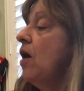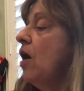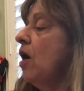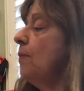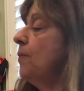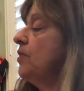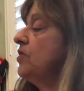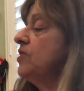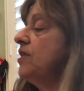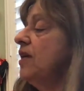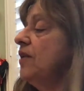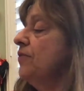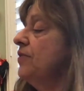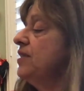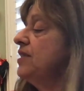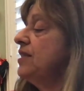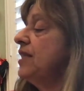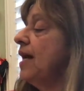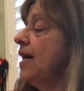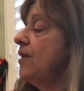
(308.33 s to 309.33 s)
Almost
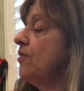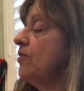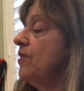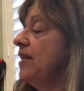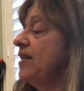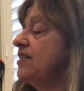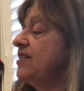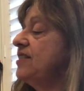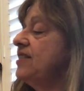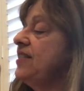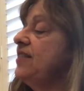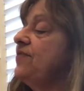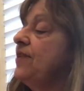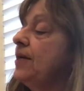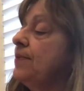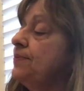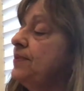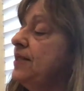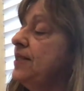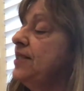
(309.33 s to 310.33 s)
every Saturday, Steve
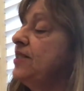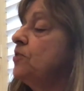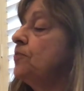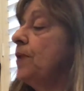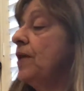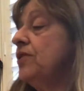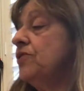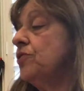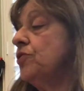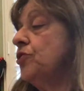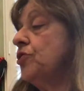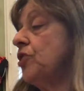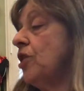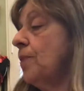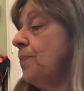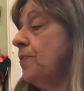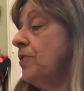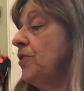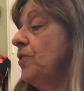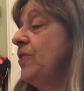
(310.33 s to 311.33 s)
emptied his pencil
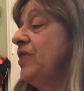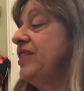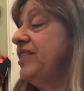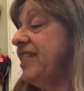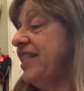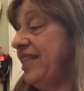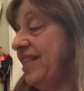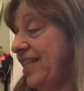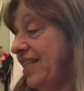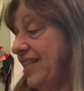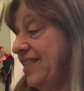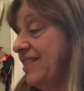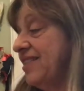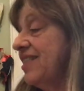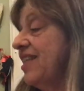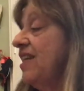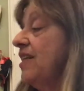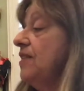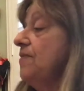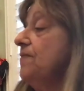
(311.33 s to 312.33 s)
sharpener into
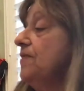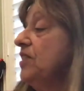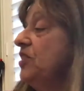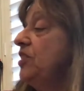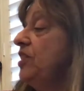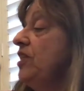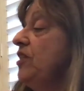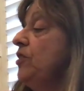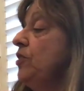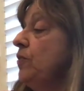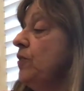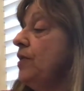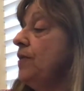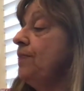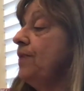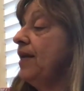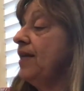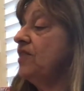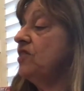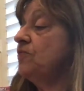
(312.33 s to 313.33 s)
his. She knew he
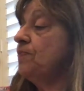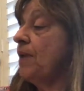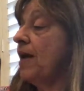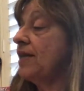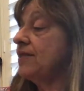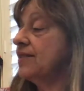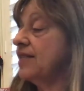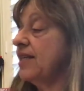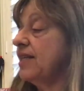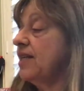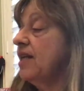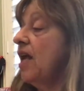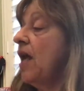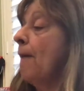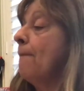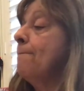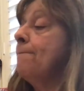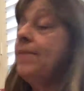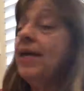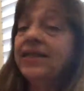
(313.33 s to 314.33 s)
made his basket
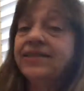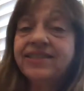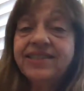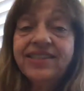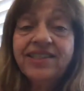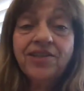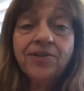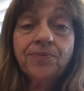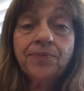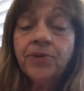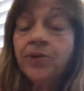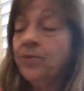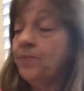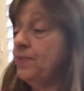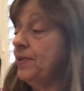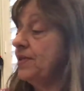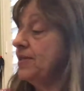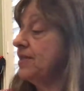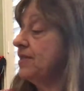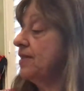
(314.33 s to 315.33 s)
messy on
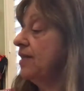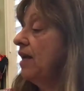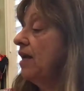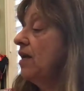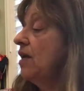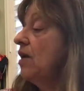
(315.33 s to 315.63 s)
purpose.